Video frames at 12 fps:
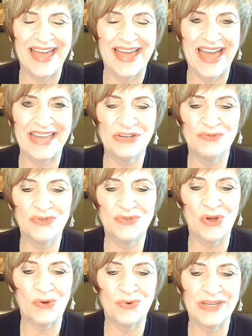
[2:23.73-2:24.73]
and you
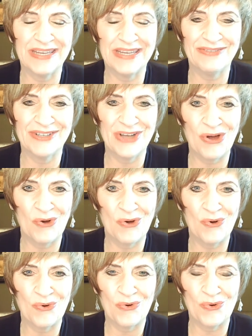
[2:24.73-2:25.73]
don't even
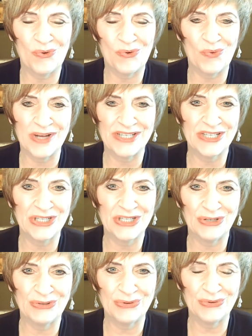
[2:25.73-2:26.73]
know what to
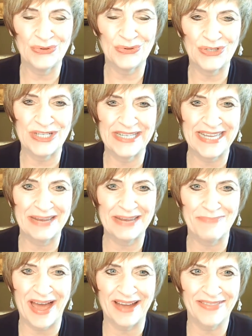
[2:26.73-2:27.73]
do to get
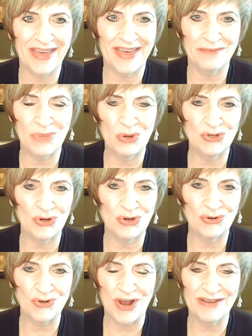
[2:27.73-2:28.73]
back that mojo
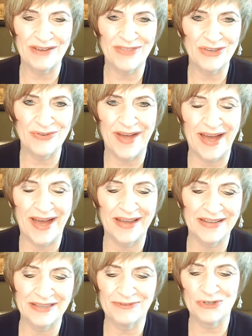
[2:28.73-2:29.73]
drive that you had at
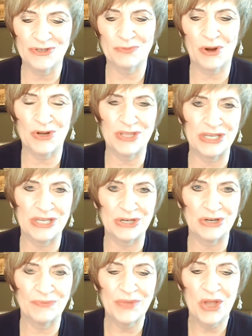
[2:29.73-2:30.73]
the first part of the year.